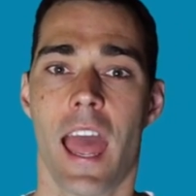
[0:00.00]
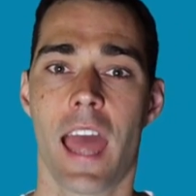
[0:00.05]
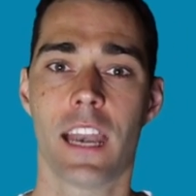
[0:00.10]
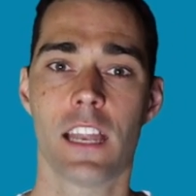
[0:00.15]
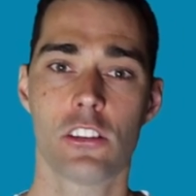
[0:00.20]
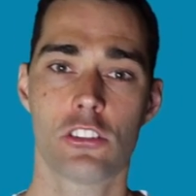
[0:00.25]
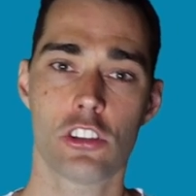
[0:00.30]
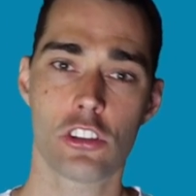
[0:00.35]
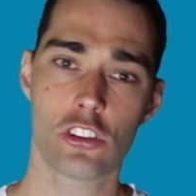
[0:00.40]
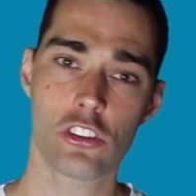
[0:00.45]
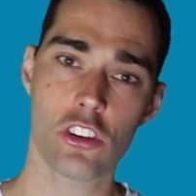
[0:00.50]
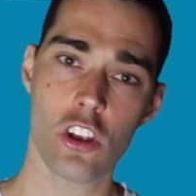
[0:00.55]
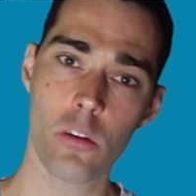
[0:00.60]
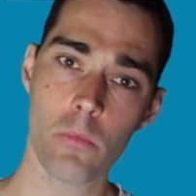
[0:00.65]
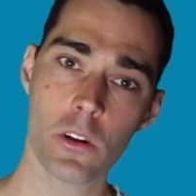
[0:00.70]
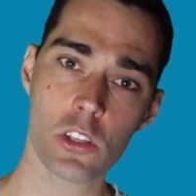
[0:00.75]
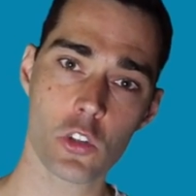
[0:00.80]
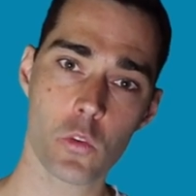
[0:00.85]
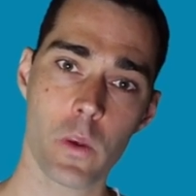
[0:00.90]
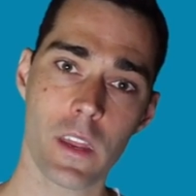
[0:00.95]
and it's just so
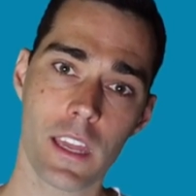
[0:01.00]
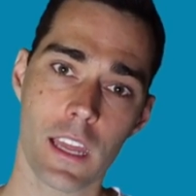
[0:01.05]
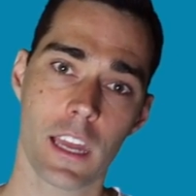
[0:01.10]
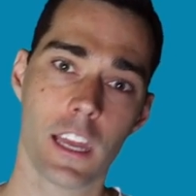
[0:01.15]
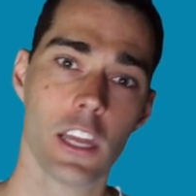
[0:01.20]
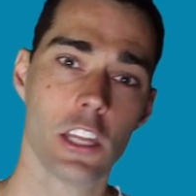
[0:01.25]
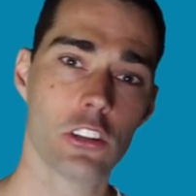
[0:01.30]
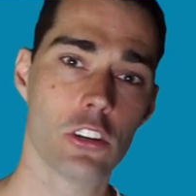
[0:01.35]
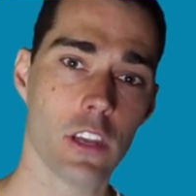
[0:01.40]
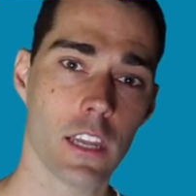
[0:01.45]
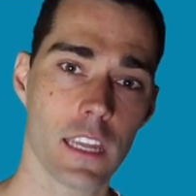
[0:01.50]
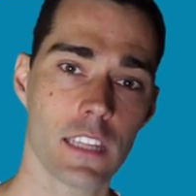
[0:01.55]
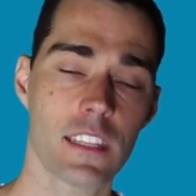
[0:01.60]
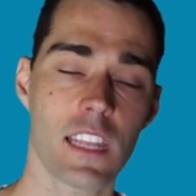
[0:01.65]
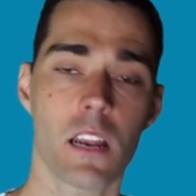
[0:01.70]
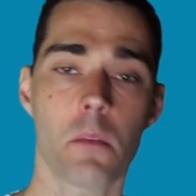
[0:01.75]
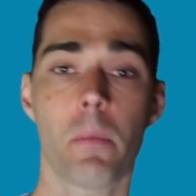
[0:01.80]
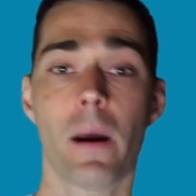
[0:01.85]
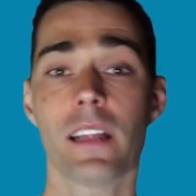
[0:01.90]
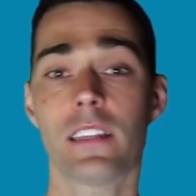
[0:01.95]
much quicker to hit
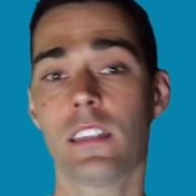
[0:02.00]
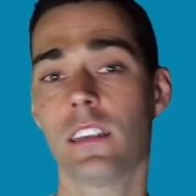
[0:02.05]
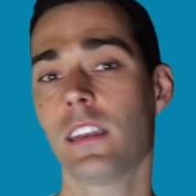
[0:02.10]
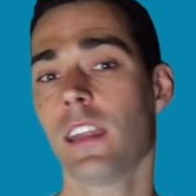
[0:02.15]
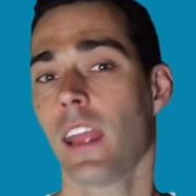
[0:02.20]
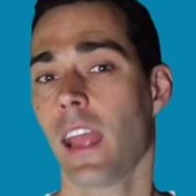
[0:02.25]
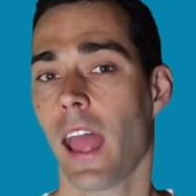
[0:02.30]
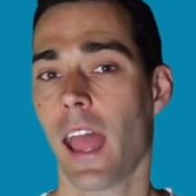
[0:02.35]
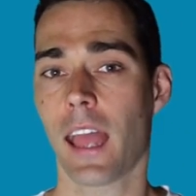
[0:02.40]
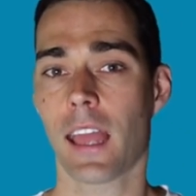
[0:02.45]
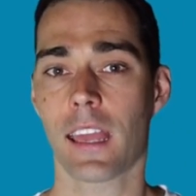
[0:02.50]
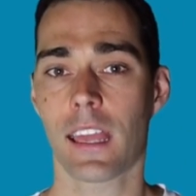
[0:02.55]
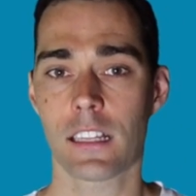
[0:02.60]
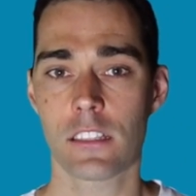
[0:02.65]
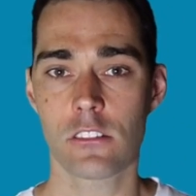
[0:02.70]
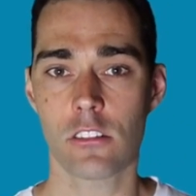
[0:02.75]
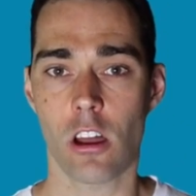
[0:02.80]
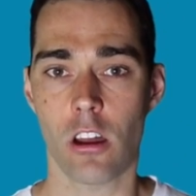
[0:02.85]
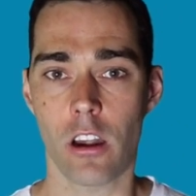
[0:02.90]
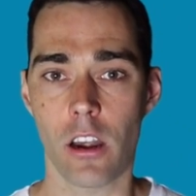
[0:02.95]
that button and
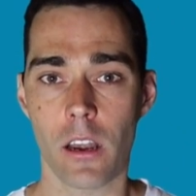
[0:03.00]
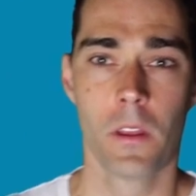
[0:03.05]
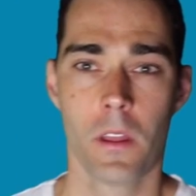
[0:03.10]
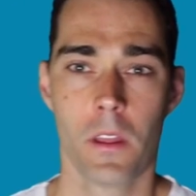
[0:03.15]
get started.